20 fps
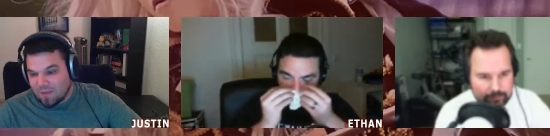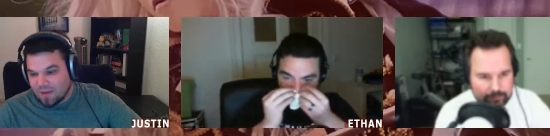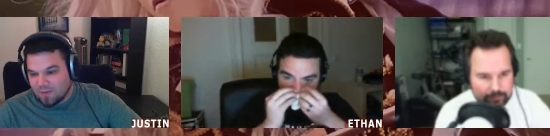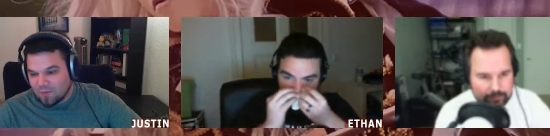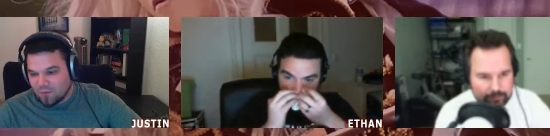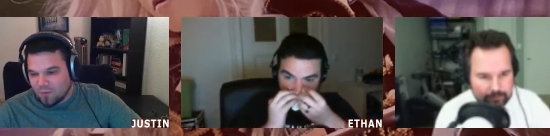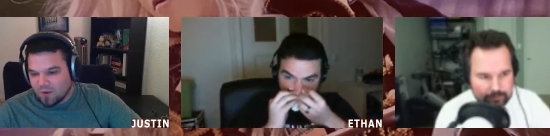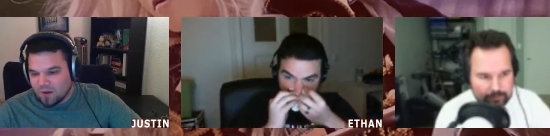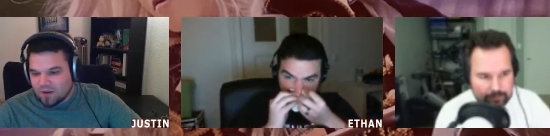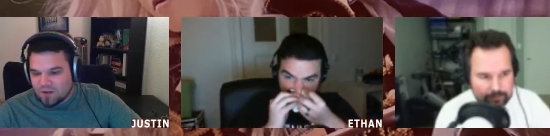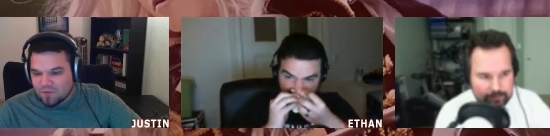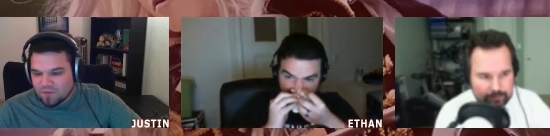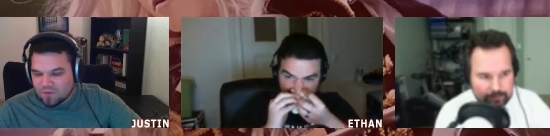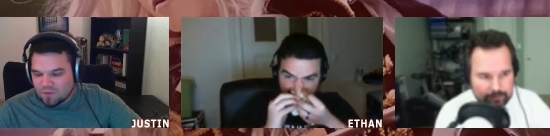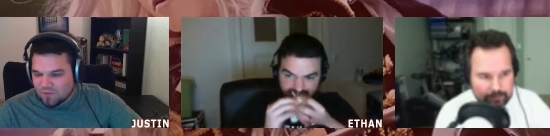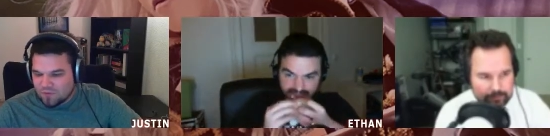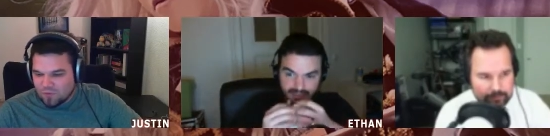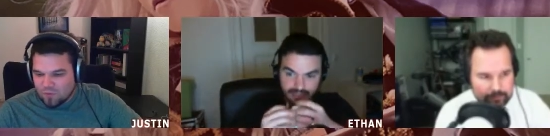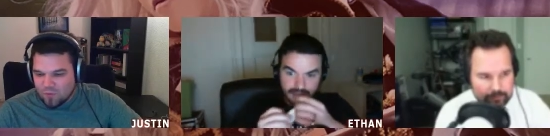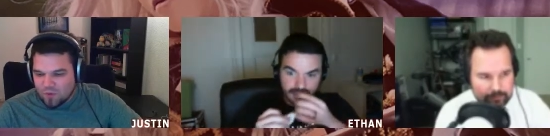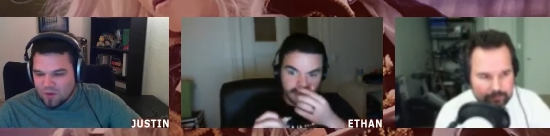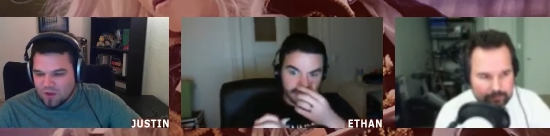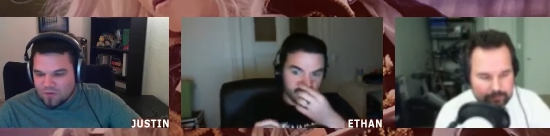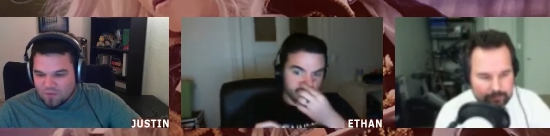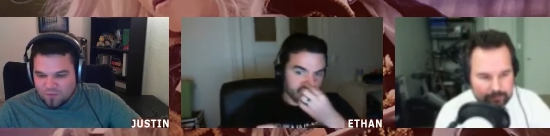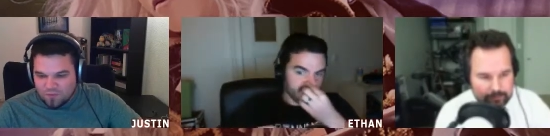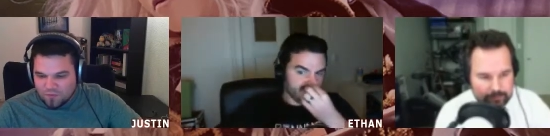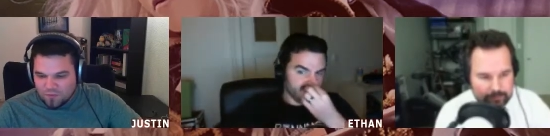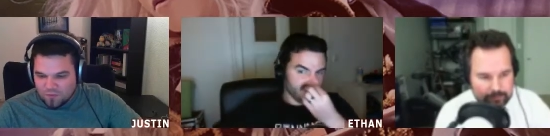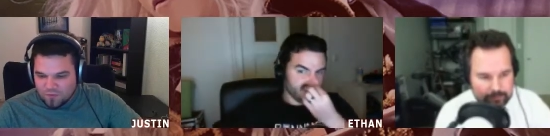Speaker 1: I mean, what if What
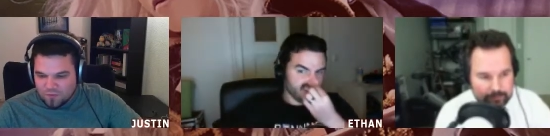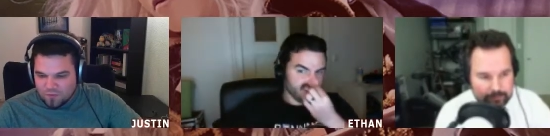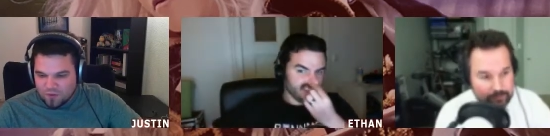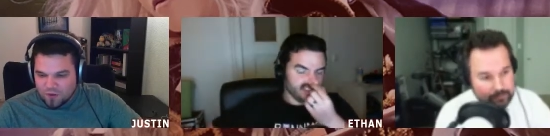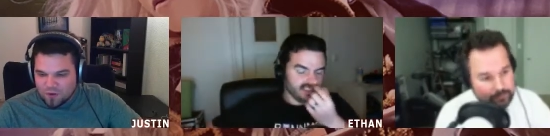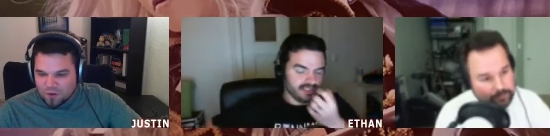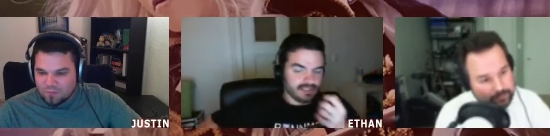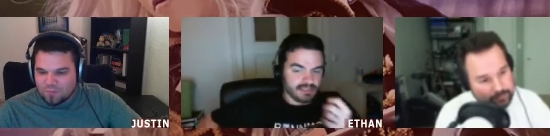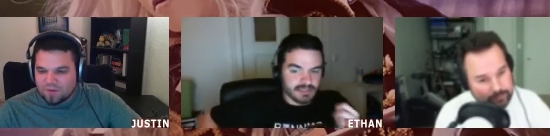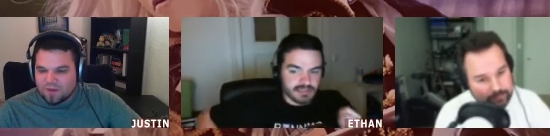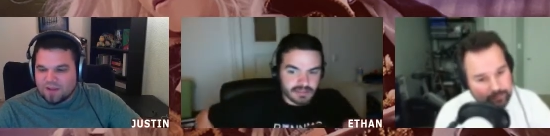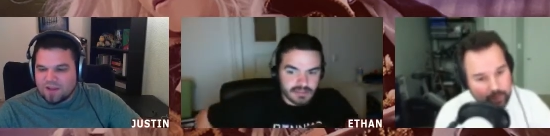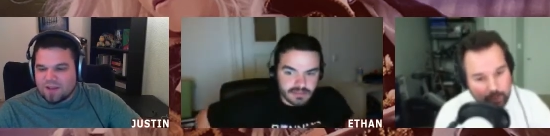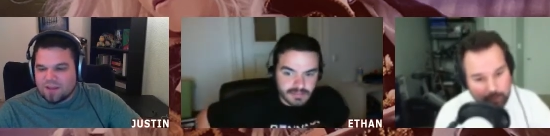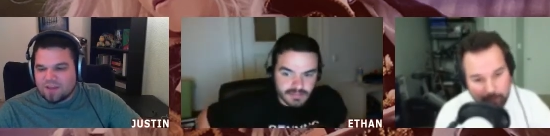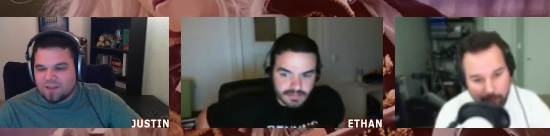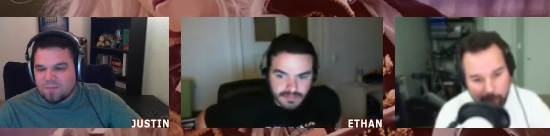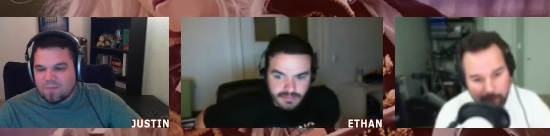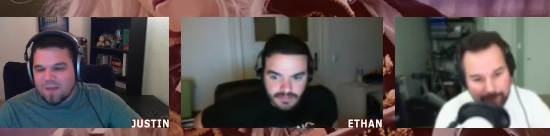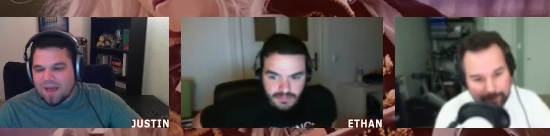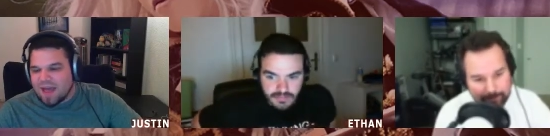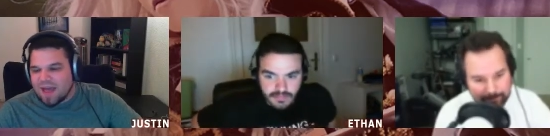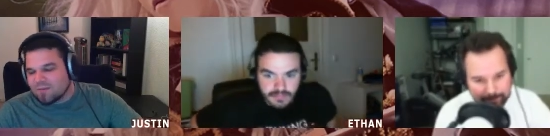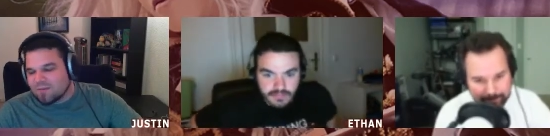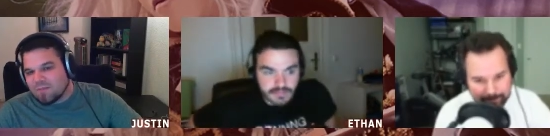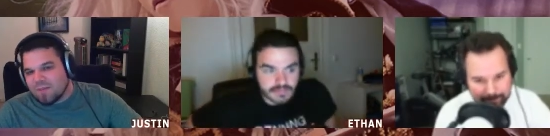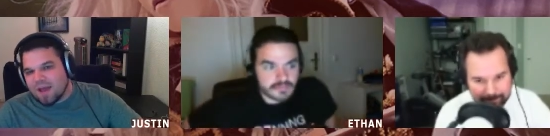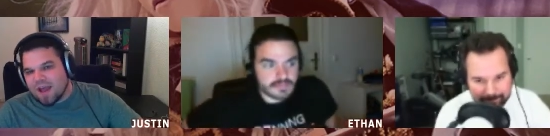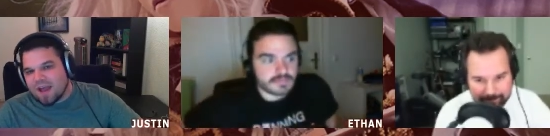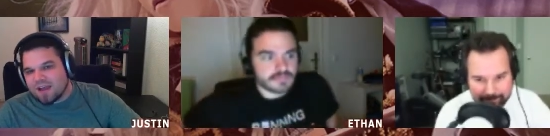if you're playing the
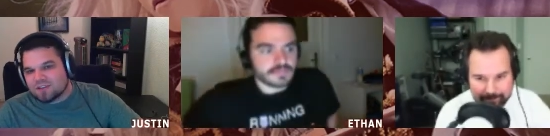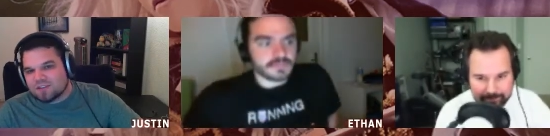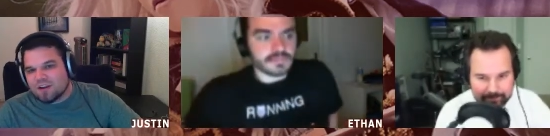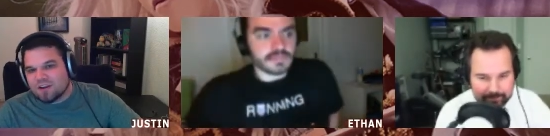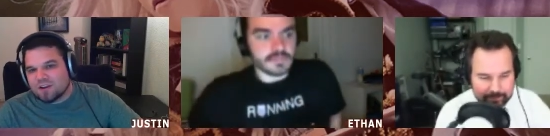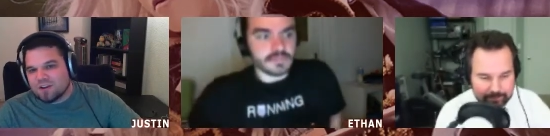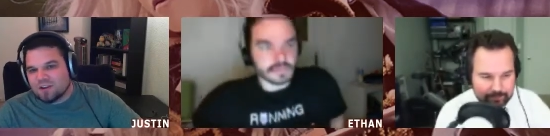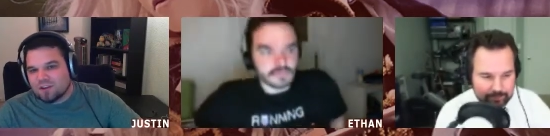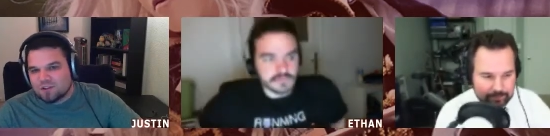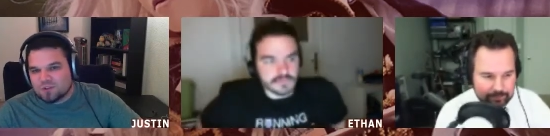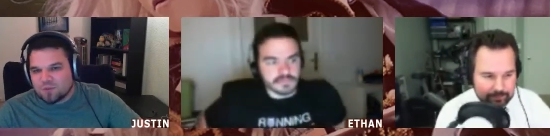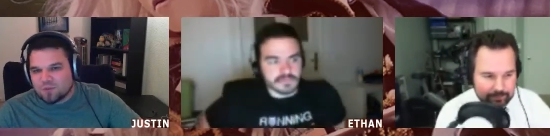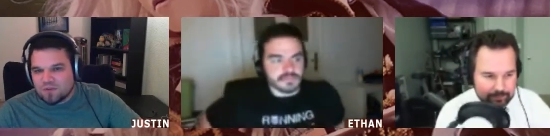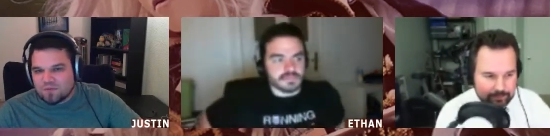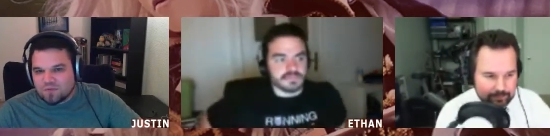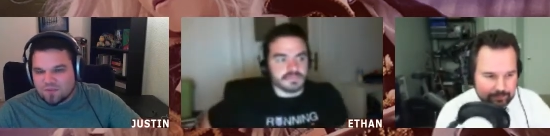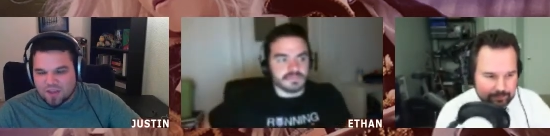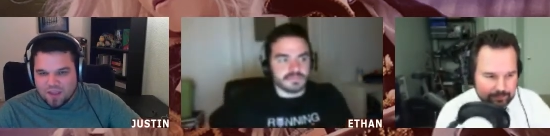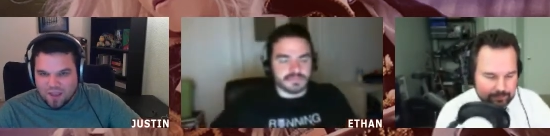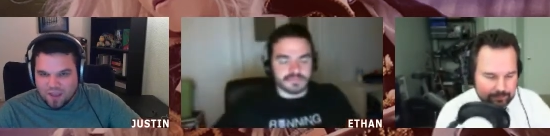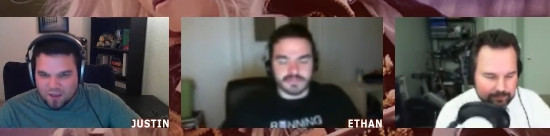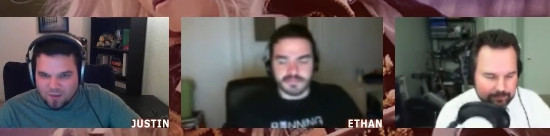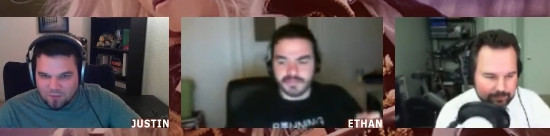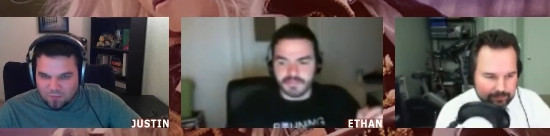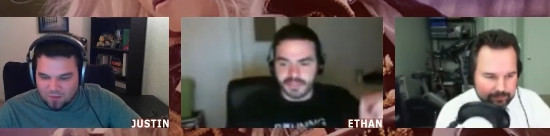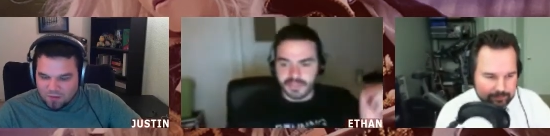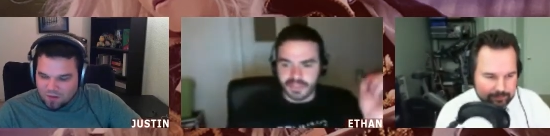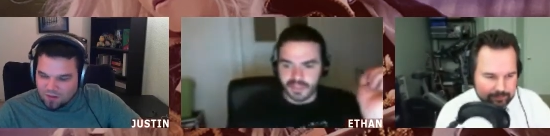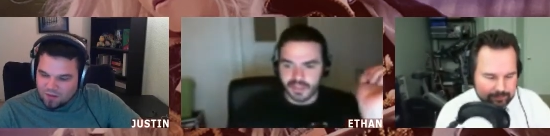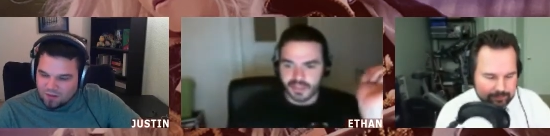Mad Max Oculus Rift
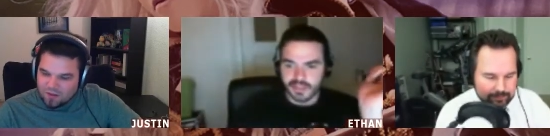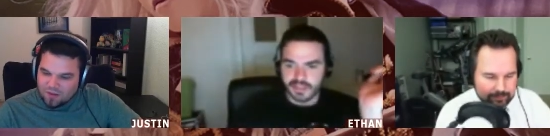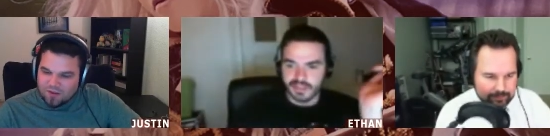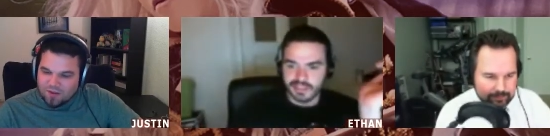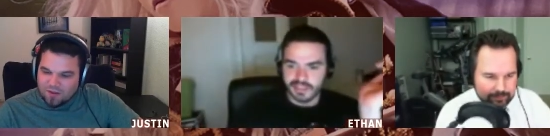game,